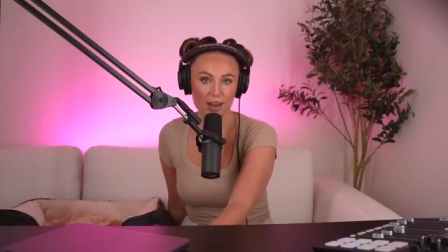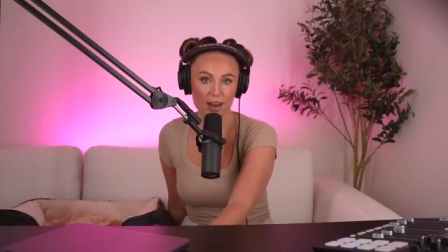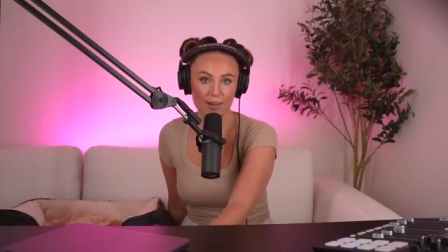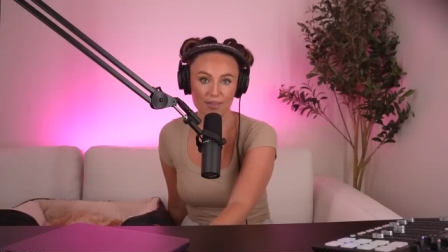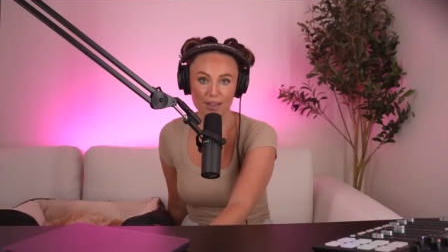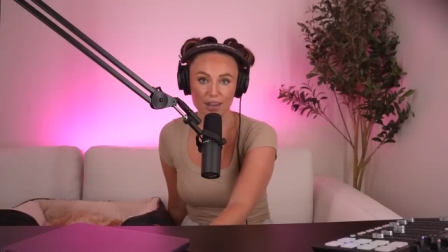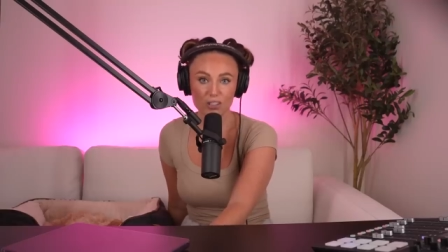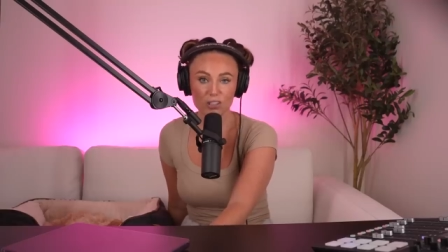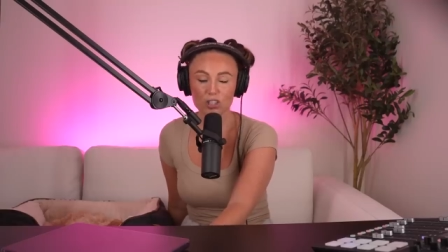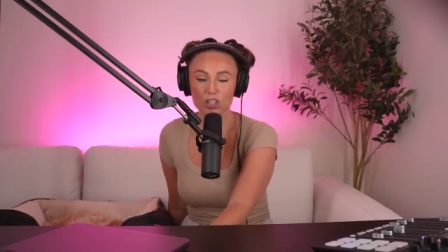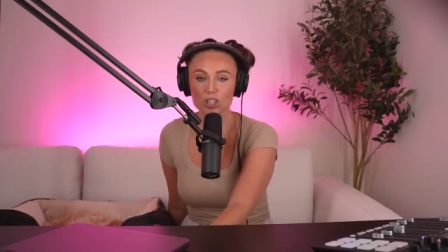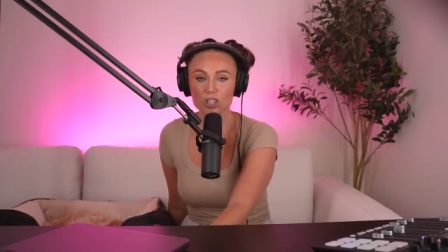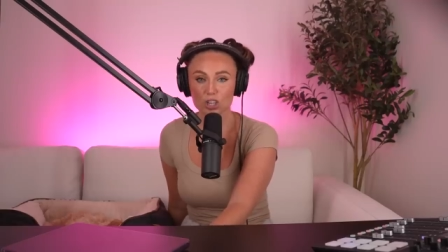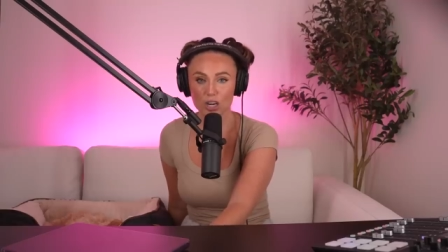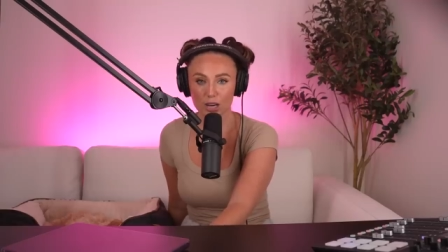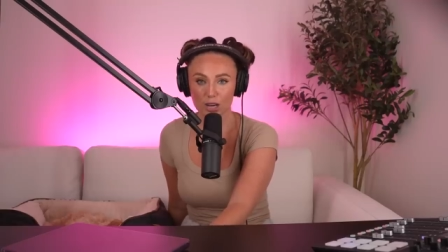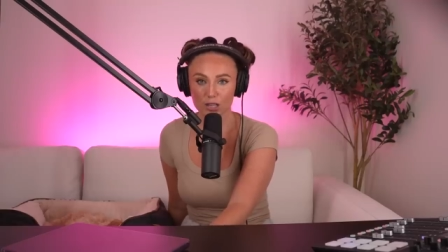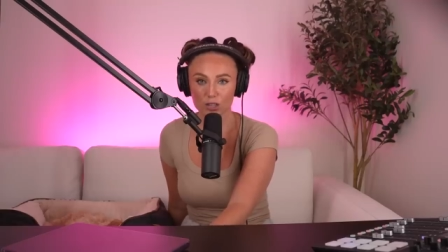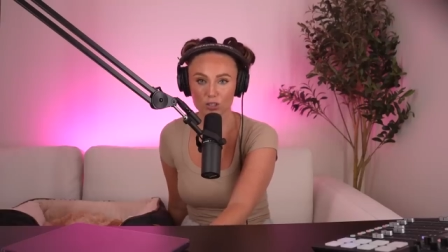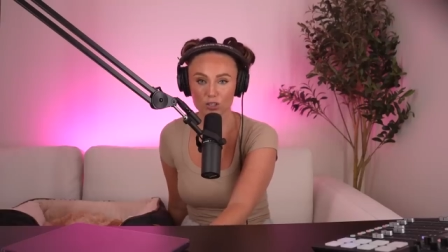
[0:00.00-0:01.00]
and then she
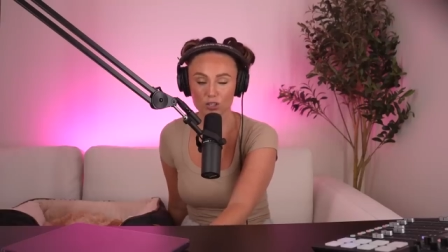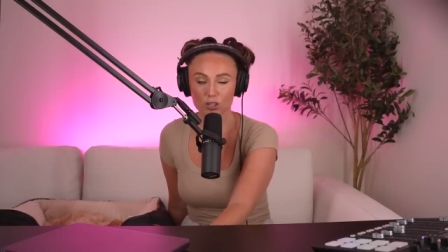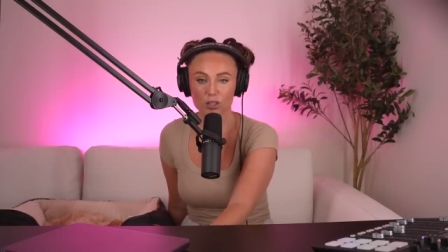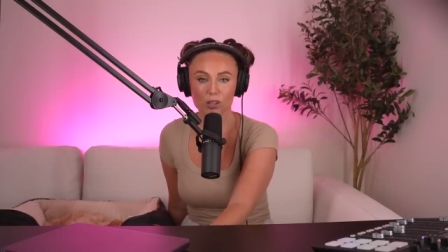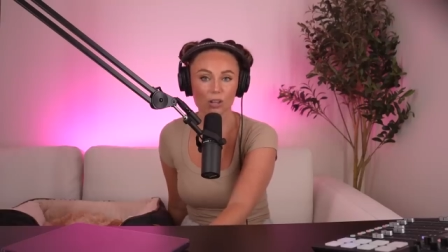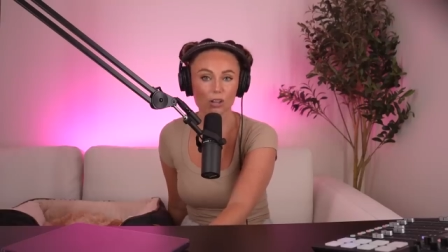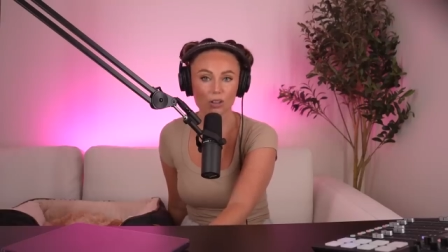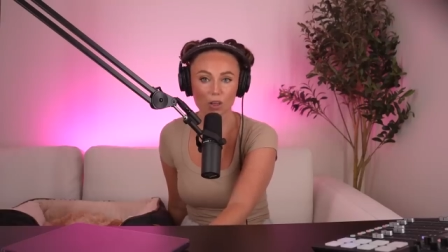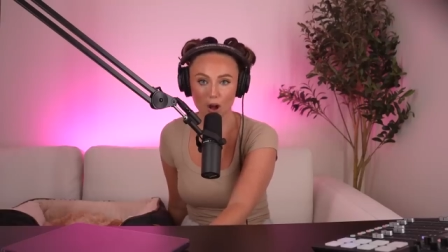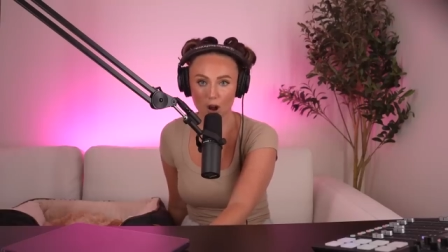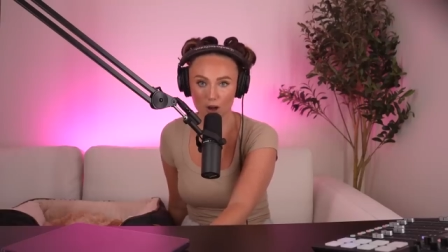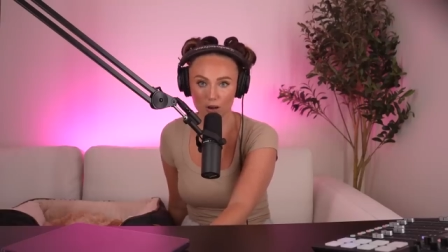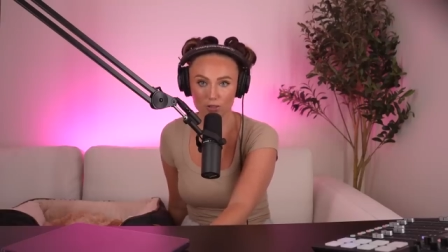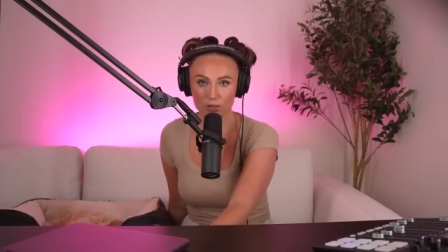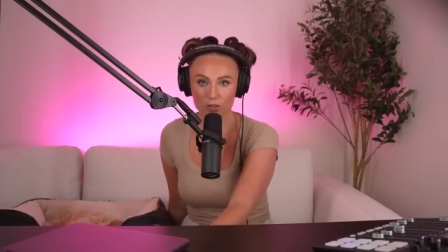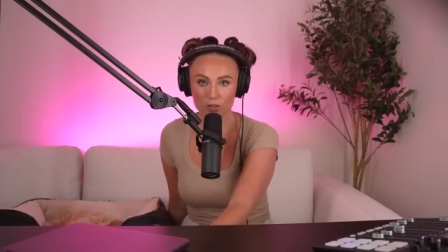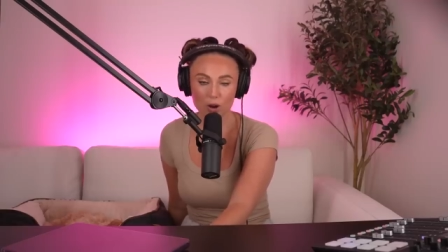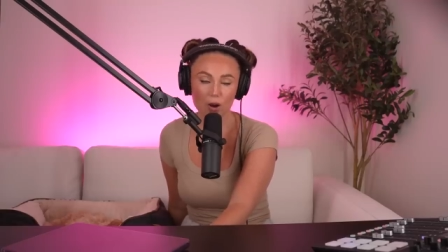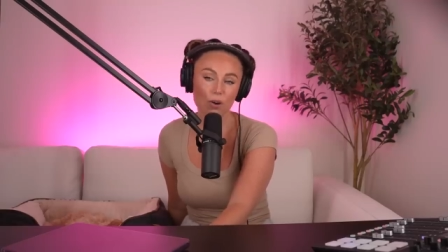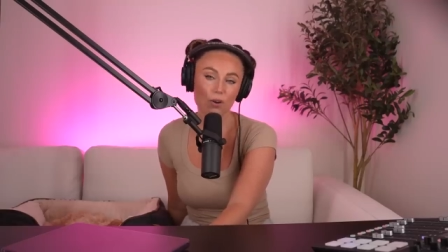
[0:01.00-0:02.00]
changed the
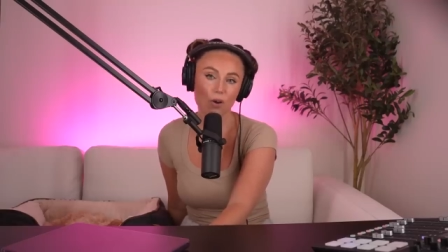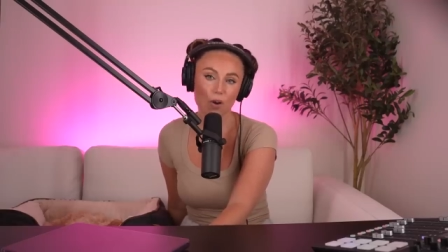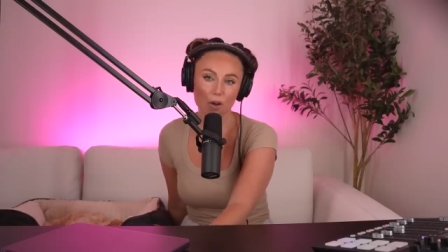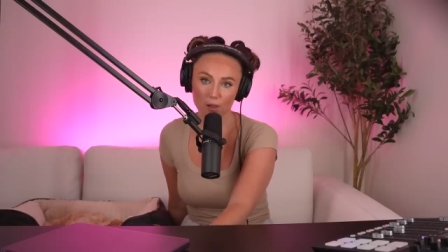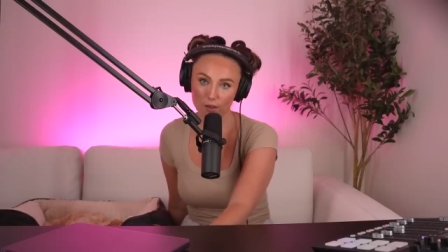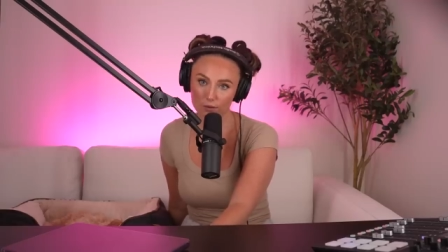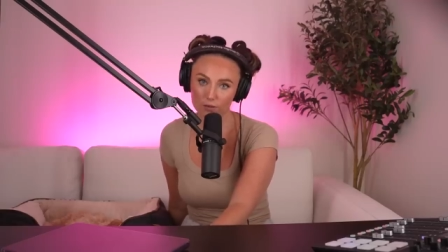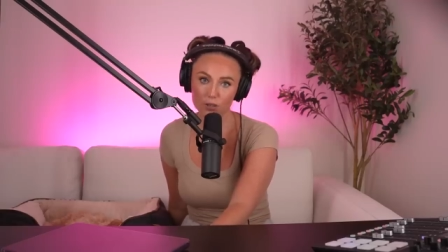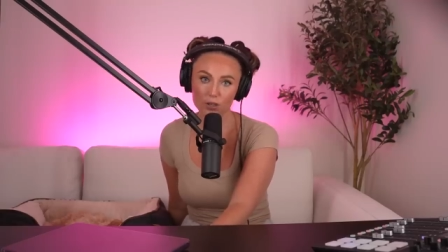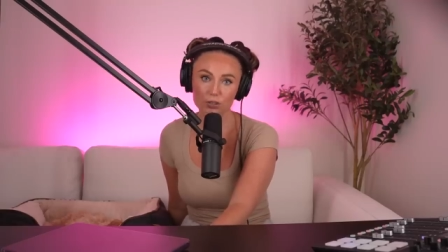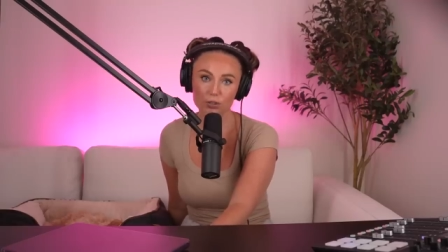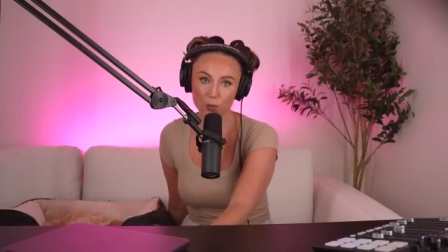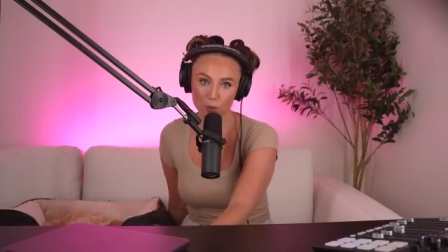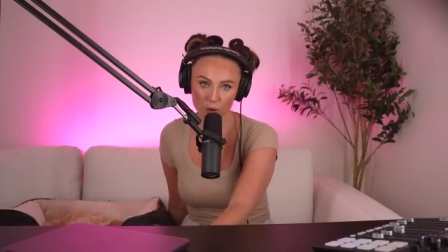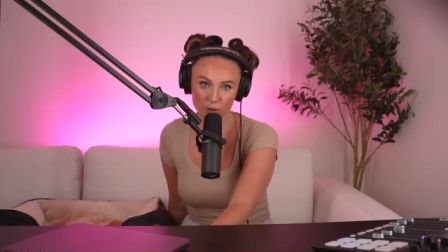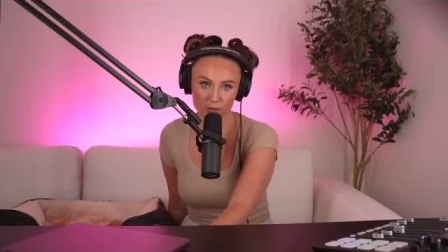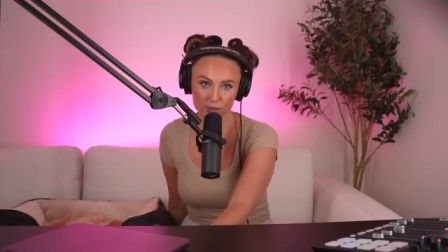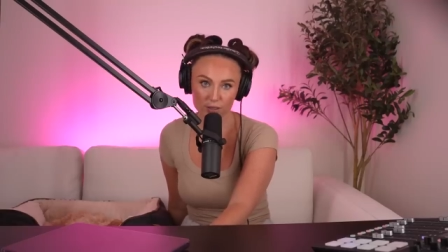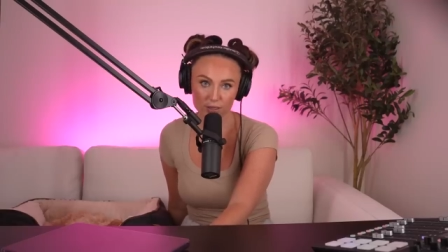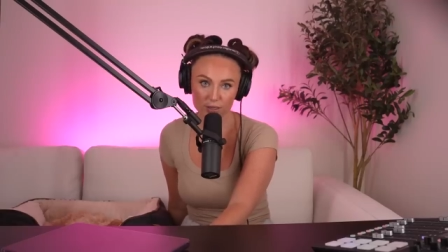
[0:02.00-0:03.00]
locks on all of her
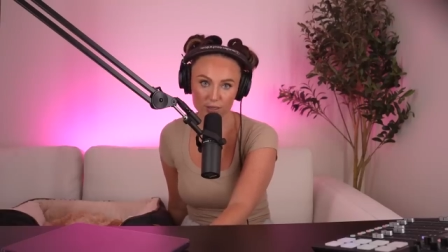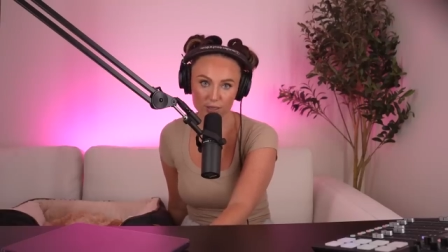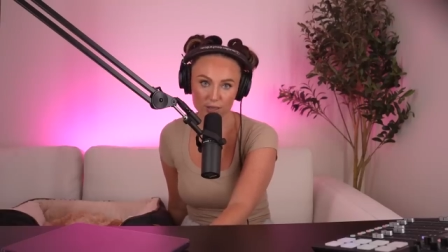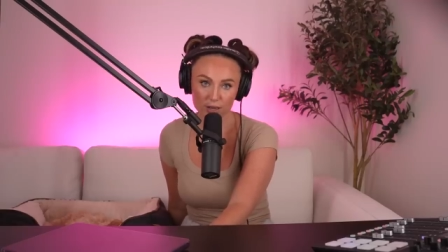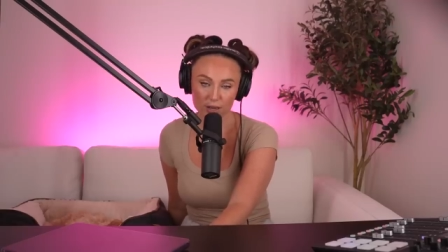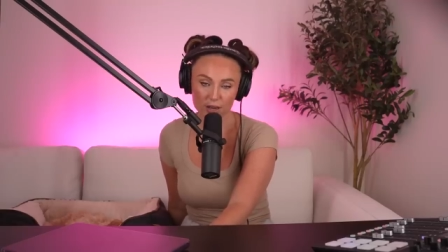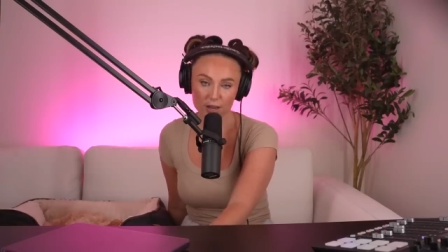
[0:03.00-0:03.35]
doors.